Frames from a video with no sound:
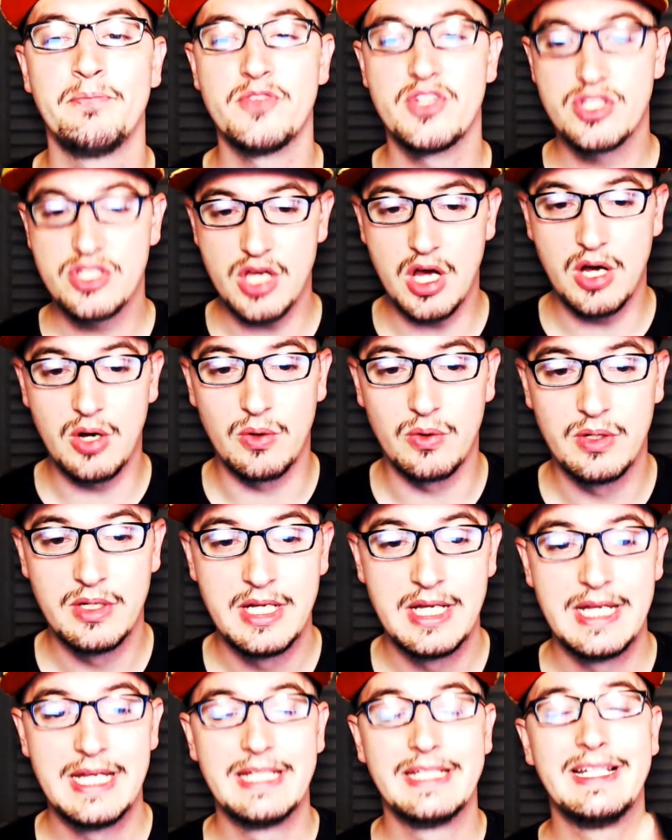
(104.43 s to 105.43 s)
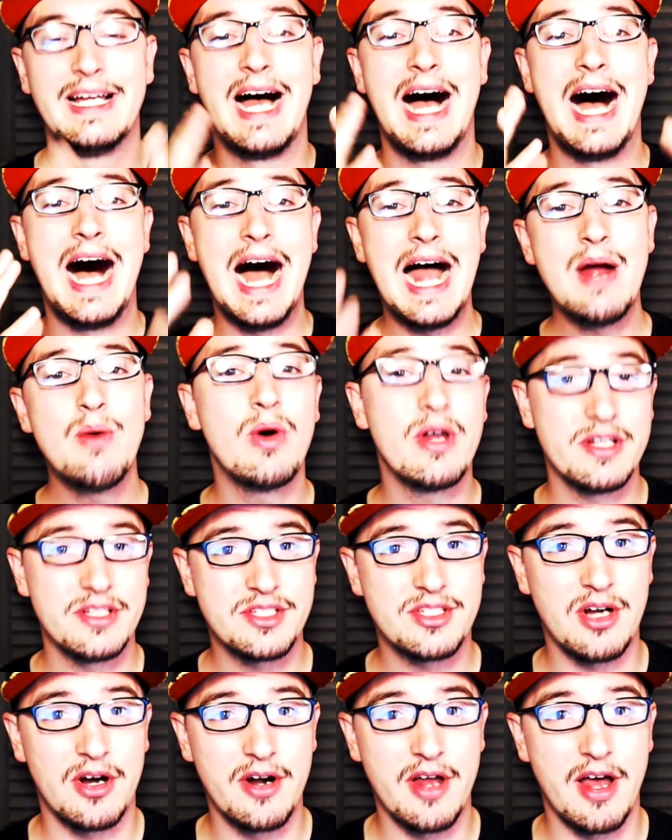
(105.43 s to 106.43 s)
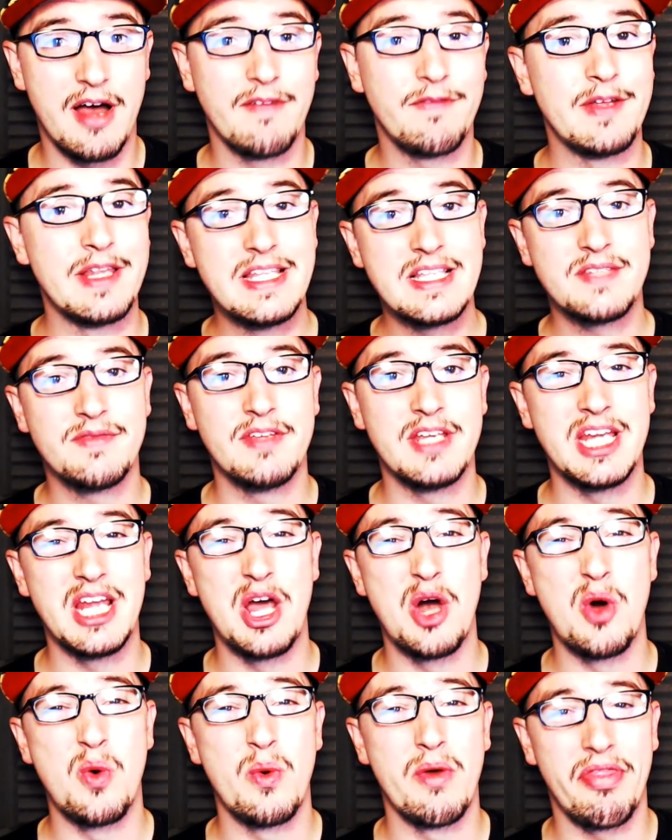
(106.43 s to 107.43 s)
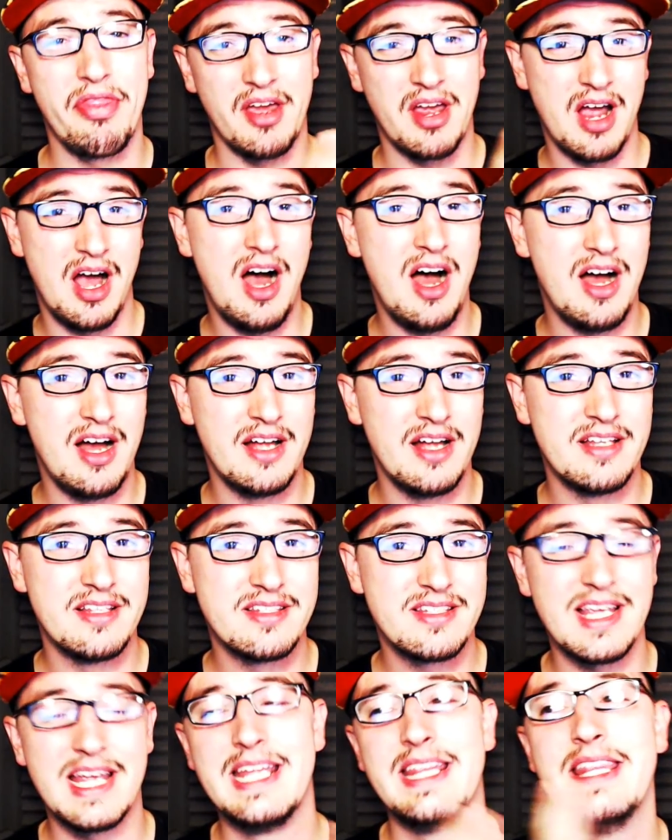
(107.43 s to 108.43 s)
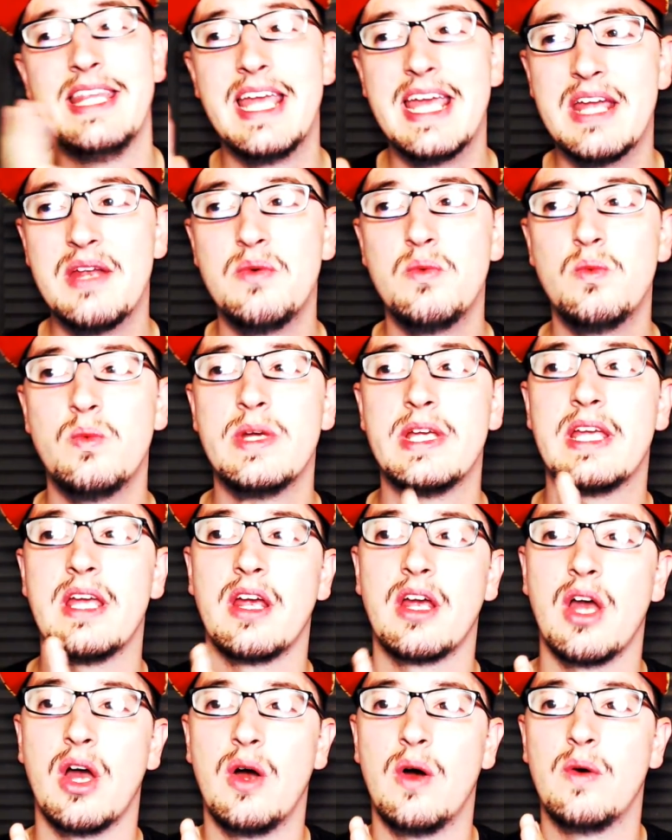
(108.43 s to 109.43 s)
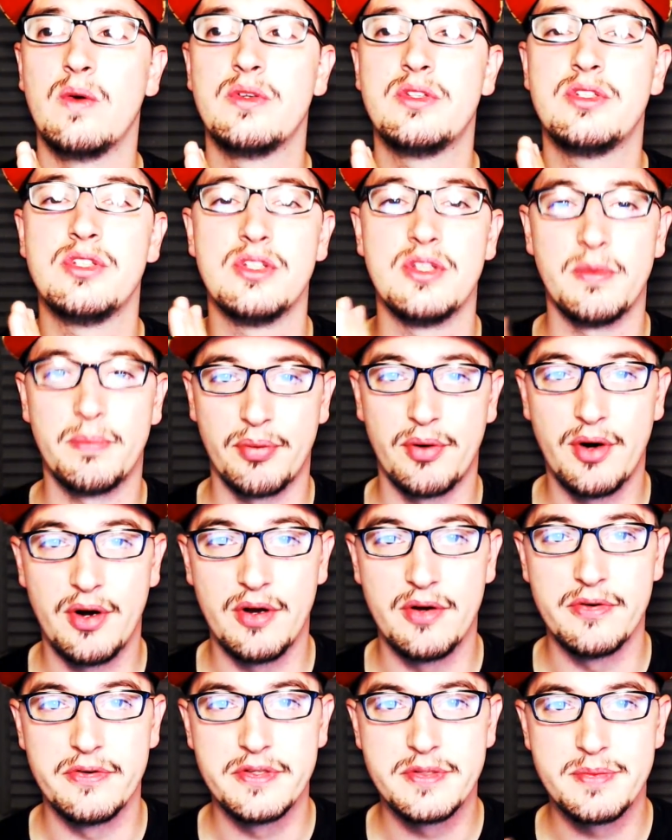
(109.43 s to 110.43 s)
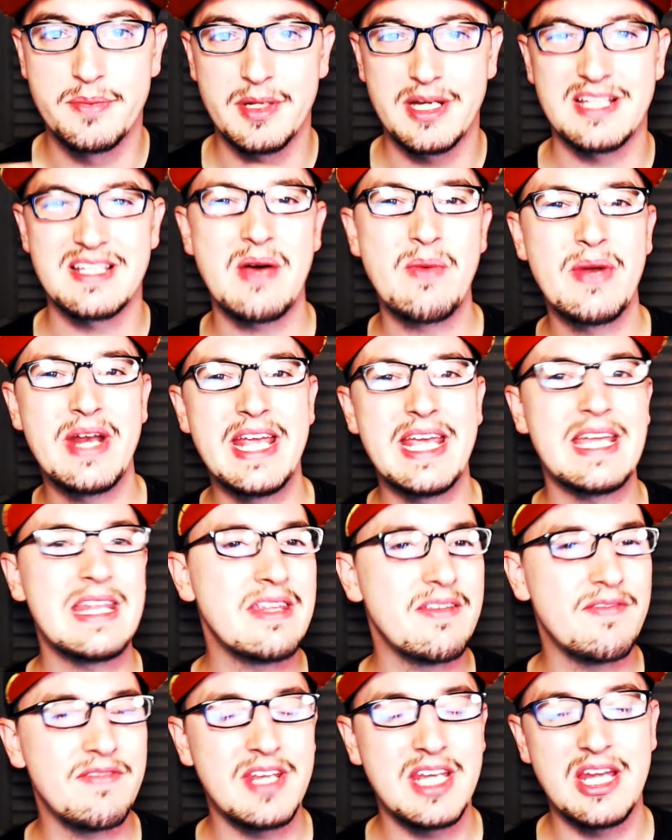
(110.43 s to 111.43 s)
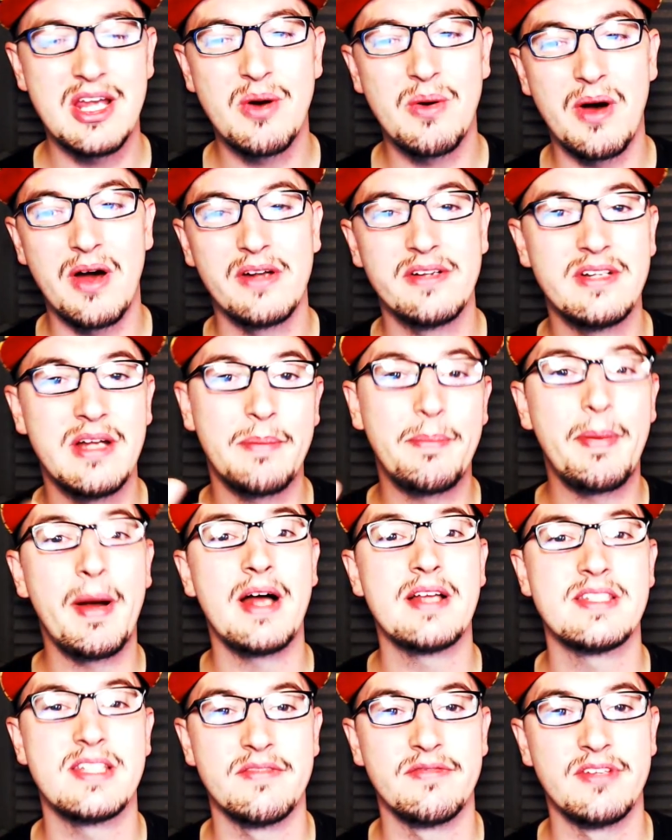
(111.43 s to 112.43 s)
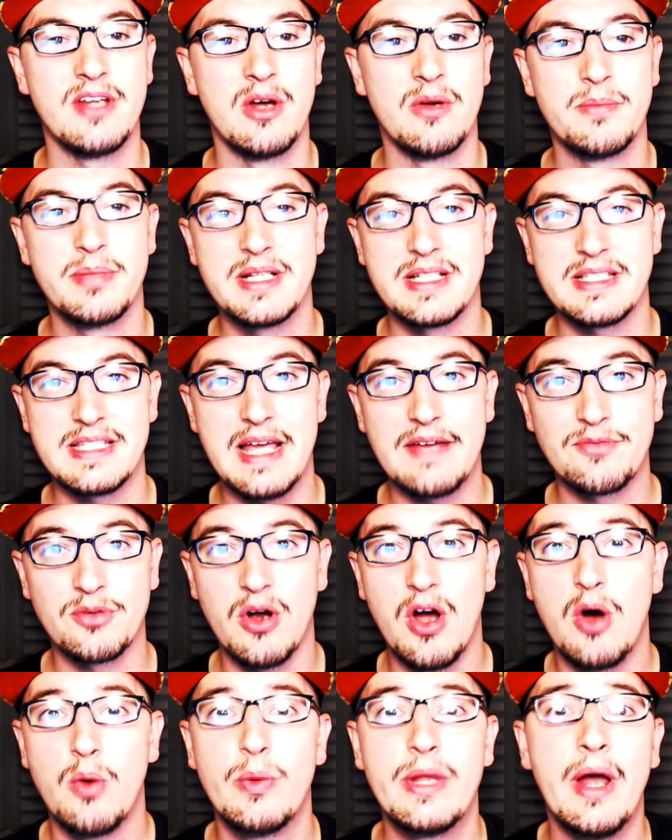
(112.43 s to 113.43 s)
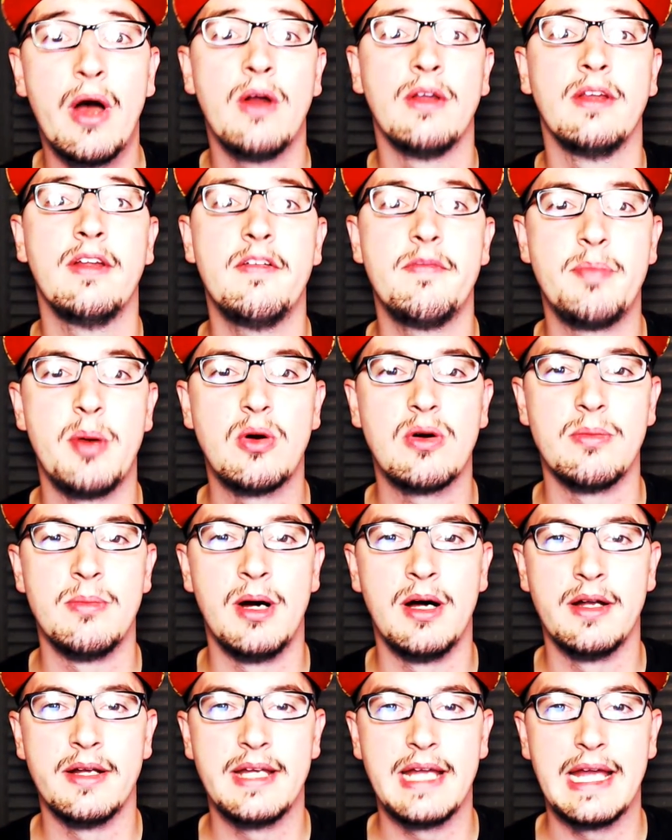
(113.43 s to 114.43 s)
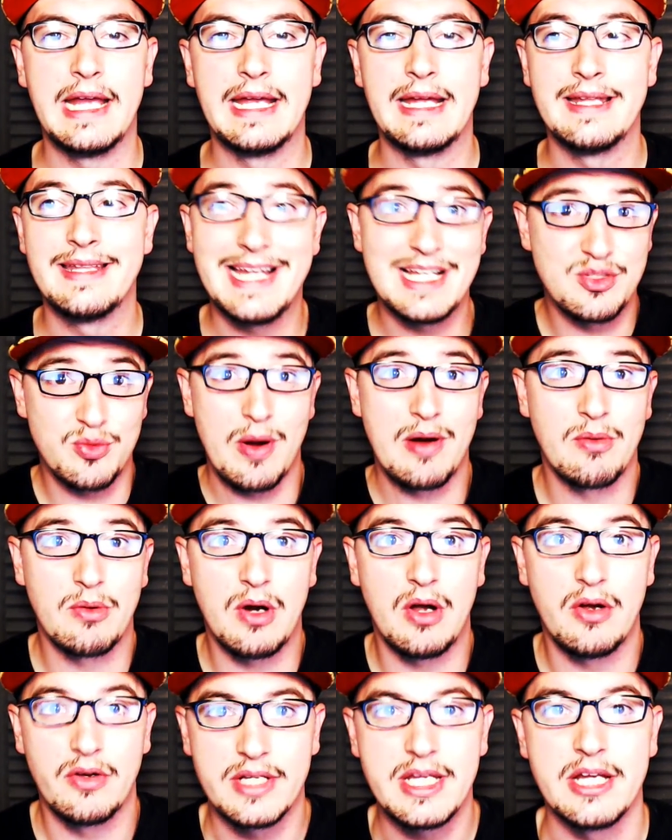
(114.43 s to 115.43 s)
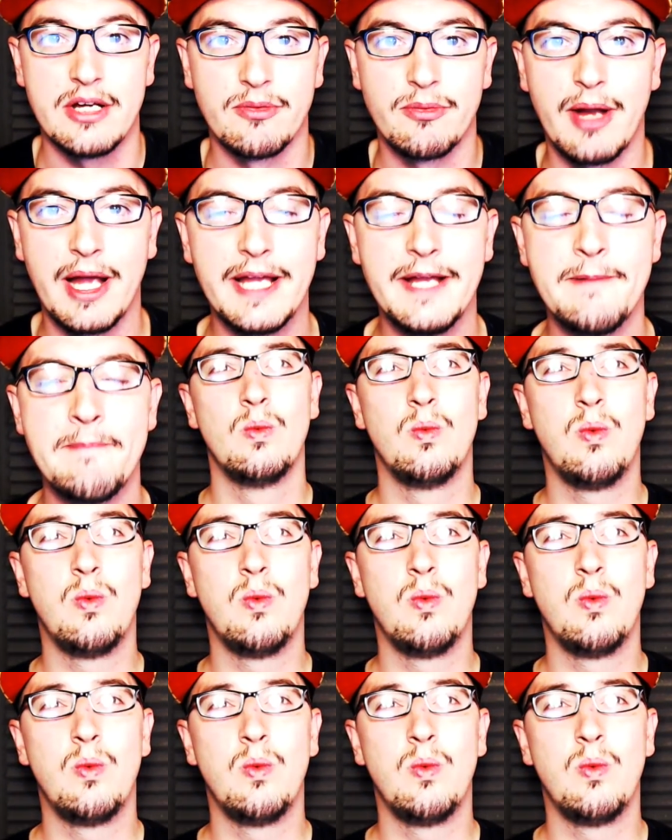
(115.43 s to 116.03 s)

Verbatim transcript: So I want to start off in this video with the cons, and then we can go to the pros, because I want to end the video on a positive note, because after all, we all love Pokemon and that's why we're all here, right?